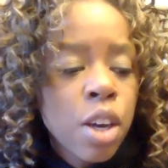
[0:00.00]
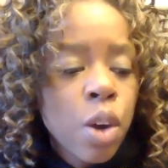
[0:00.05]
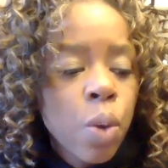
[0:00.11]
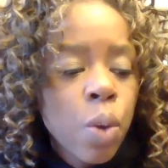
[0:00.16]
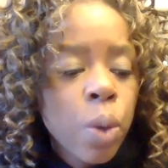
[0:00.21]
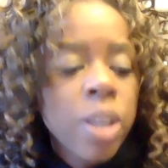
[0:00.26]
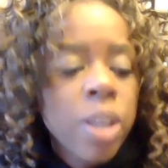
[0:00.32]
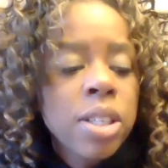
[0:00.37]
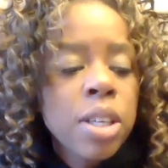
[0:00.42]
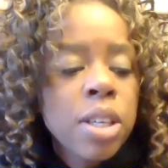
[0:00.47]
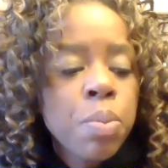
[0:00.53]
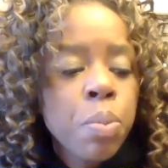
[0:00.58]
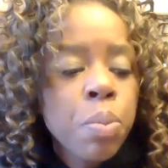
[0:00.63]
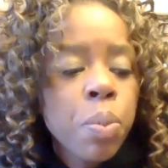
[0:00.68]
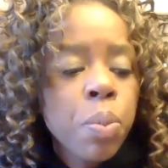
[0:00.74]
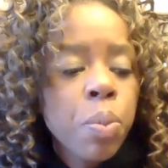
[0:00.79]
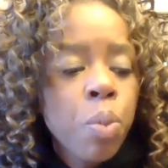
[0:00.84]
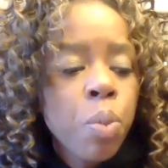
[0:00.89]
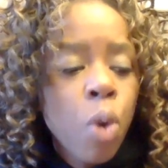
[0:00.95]
we're going to see
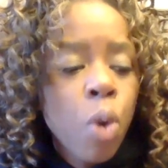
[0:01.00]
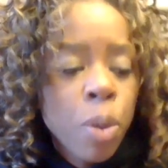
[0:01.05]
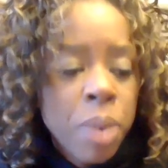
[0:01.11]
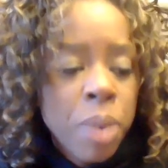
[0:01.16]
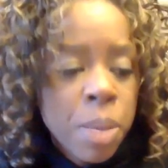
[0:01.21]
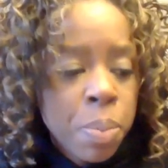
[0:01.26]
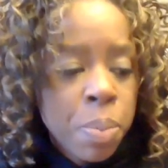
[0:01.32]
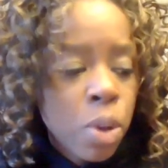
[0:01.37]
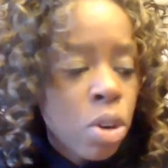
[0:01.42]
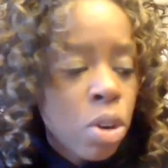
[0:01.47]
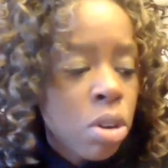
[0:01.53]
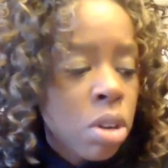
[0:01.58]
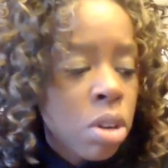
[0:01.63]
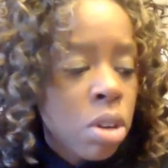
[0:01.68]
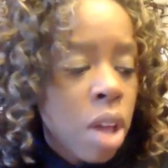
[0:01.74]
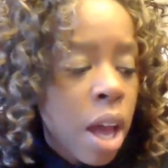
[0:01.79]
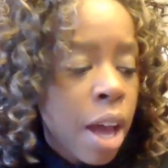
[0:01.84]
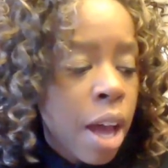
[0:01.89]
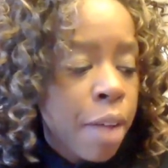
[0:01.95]
more
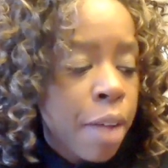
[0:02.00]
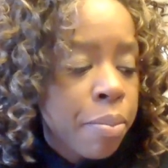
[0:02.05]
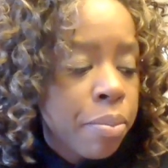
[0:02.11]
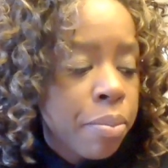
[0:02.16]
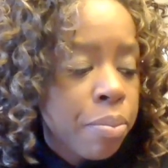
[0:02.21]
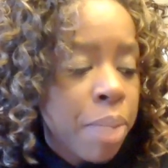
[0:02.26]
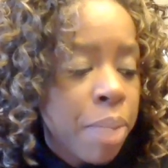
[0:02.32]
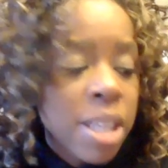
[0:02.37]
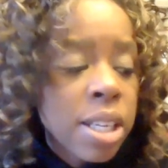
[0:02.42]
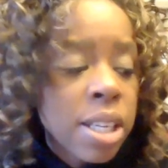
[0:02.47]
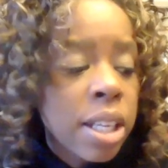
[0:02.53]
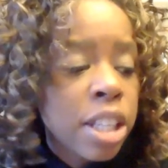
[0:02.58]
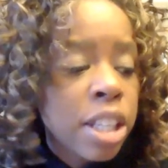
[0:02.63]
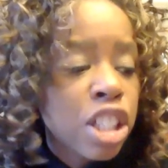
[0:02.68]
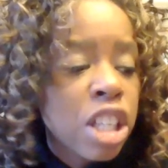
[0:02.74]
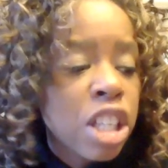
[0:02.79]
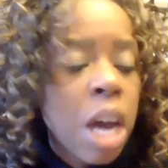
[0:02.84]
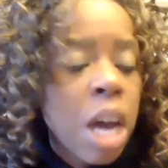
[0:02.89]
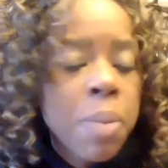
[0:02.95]
people basically
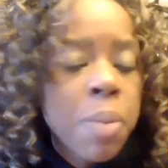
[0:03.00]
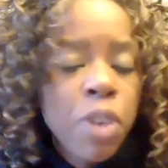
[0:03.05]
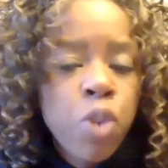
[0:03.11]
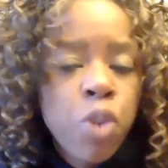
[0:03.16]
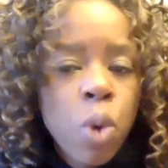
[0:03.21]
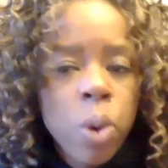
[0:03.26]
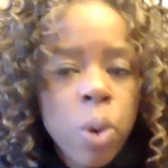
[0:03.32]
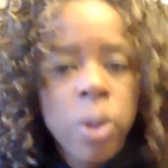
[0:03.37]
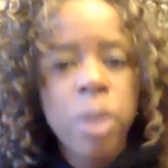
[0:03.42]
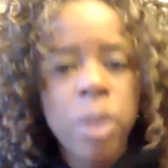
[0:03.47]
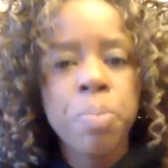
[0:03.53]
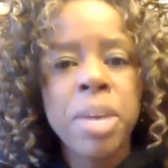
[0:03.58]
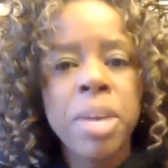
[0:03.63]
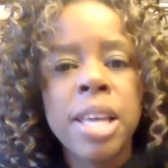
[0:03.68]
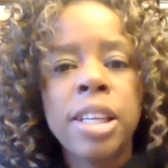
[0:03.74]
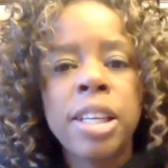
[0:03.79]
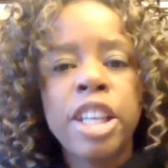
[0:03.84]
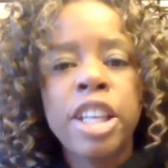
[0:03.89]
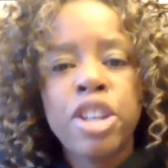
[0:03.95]
just coming forward and
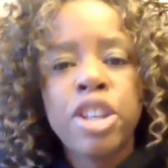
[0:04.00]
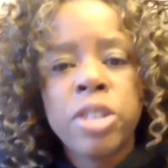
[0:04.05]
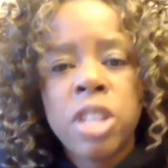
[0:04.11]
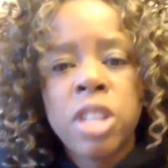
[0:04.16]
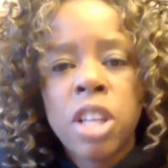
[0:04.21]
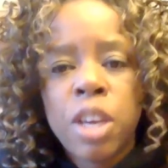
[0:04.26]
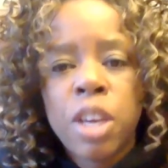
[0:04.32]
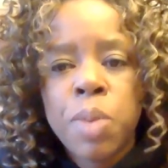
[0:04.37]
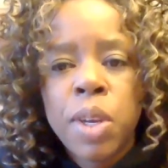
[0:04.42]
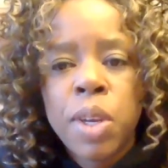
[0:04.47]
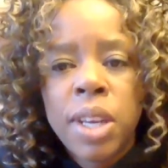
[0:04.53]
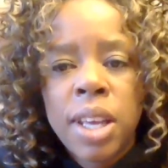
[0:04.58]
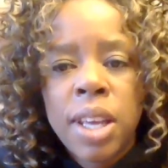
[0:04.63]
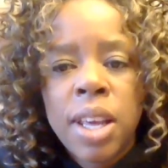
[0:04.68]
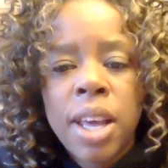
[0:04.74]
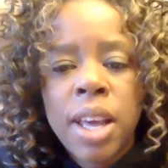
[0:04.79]
being leaders in the community.